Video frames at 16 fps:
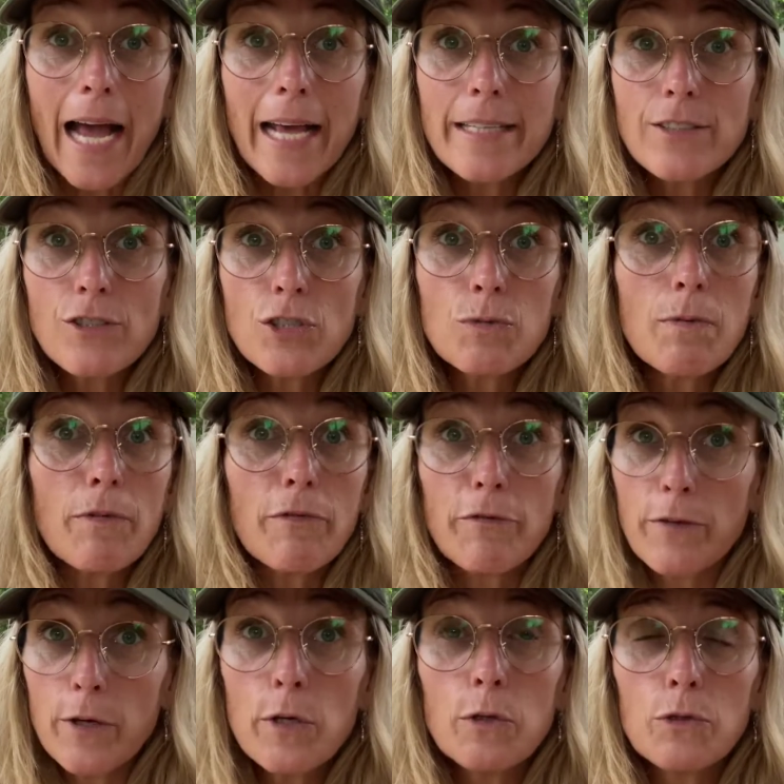just
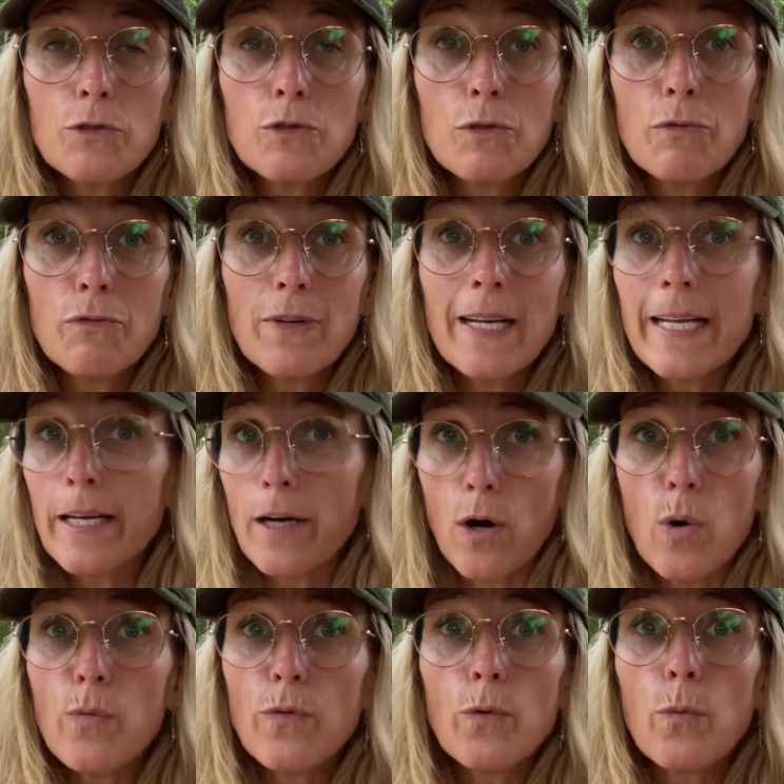refused to feeling
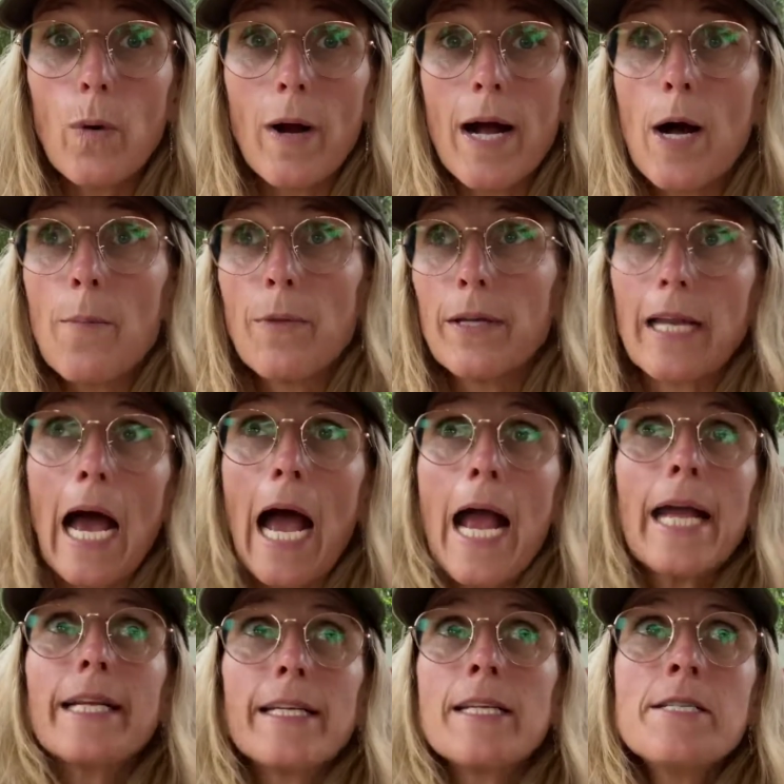overwhelmed that
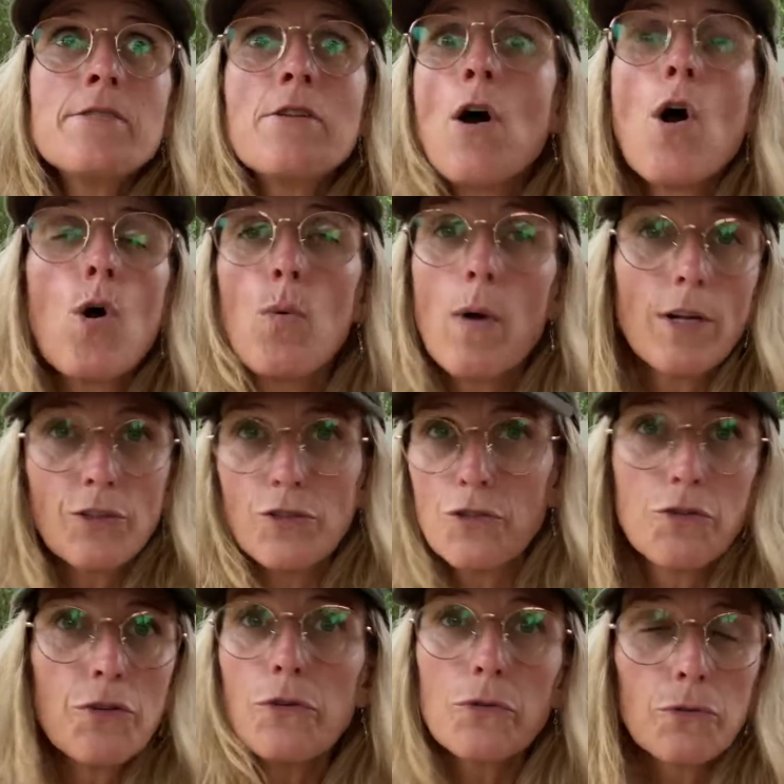I didn't know what to
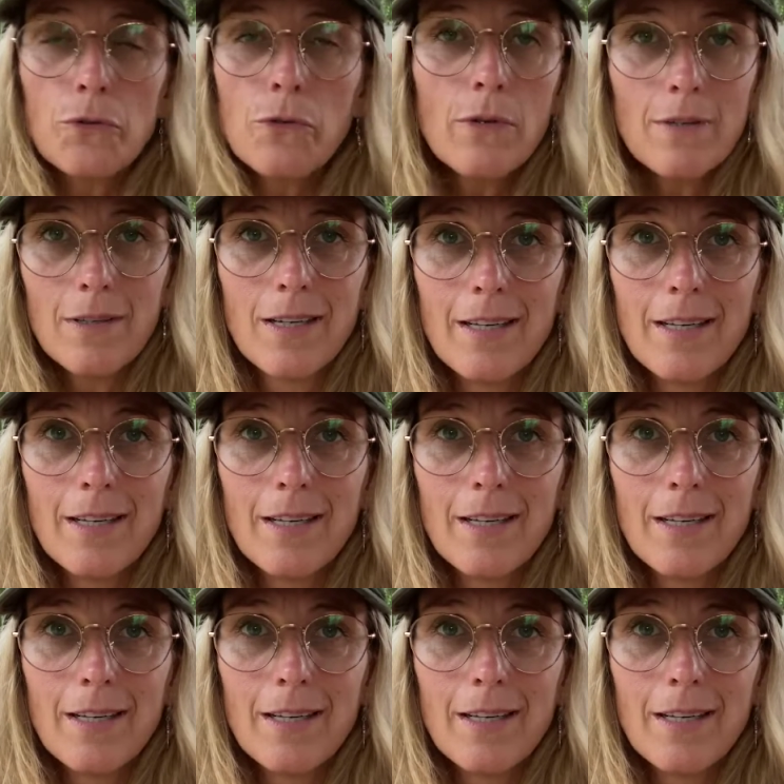do,